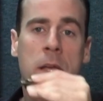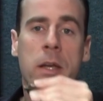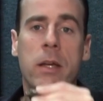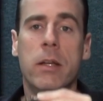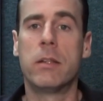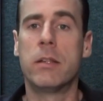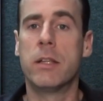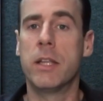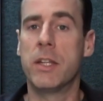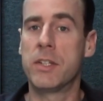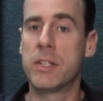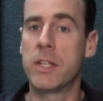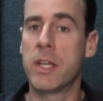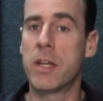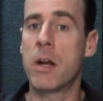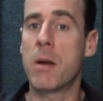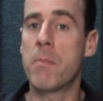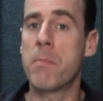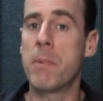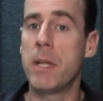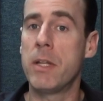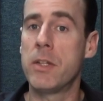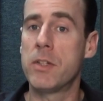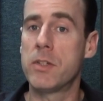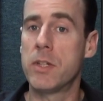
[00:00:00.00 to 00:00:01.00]
Let's get our
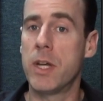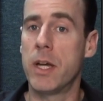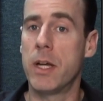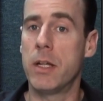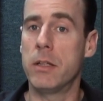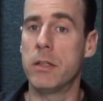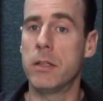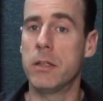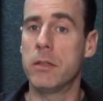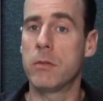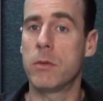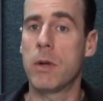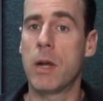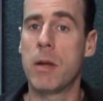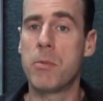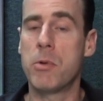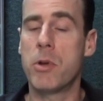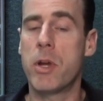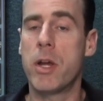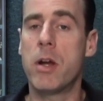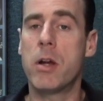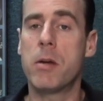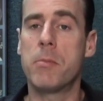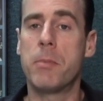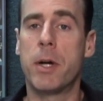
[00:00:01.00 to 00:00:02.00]
bends dialed in. Grab your
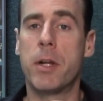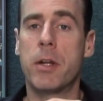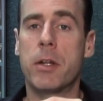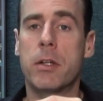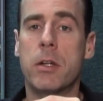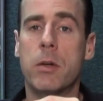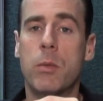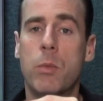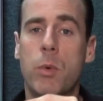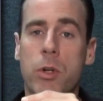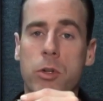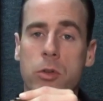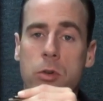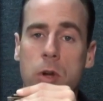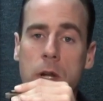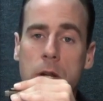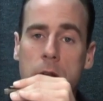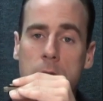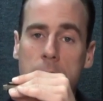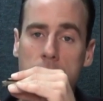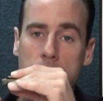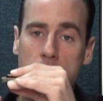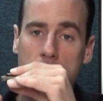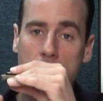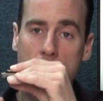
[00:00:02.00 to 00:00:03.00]
A harmonica, 1 draw
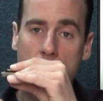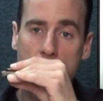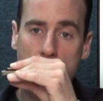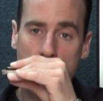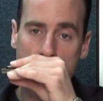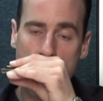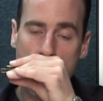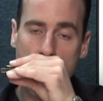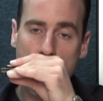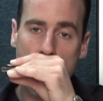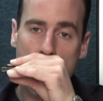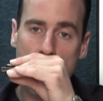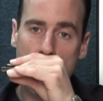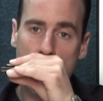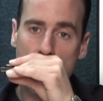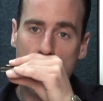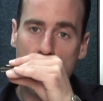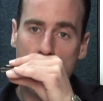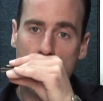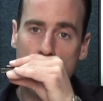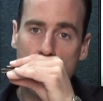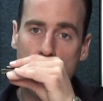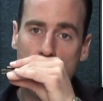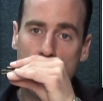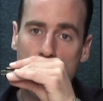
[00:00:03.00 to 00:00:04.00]
together,
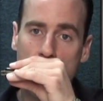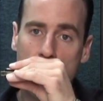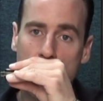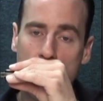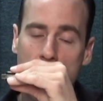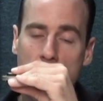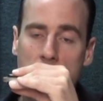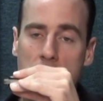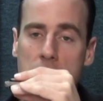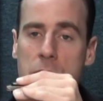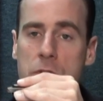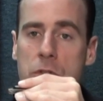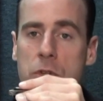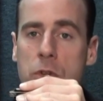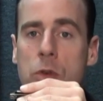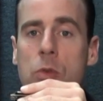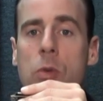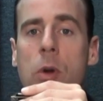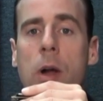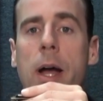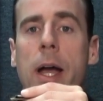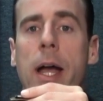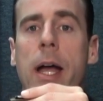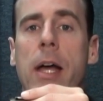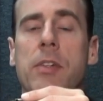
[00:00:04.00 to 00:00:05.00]
2
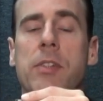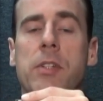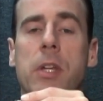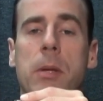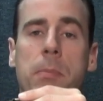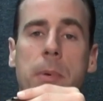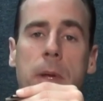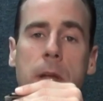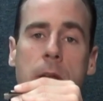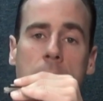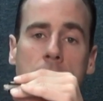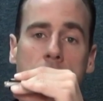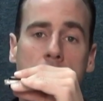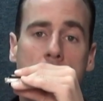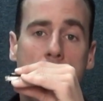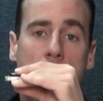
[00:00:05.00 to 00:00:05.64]
draw, half step bend.